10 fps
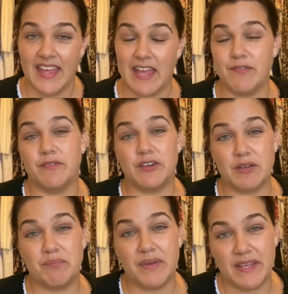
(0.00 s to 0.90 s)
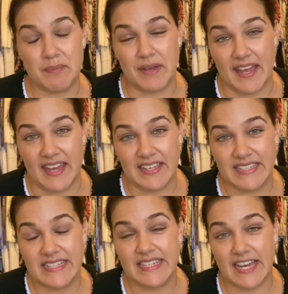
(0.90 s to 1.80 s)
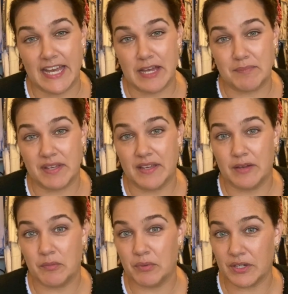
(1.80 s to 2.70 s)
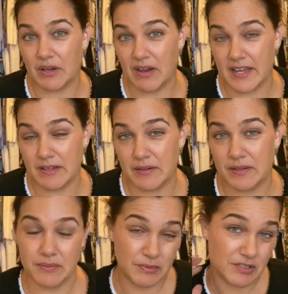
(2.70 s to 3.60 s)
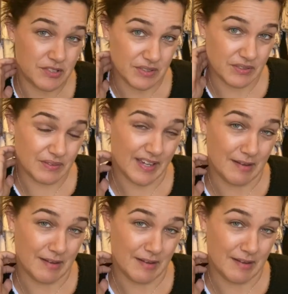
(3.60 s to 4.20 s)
If you've got a bigger bag, what I would do,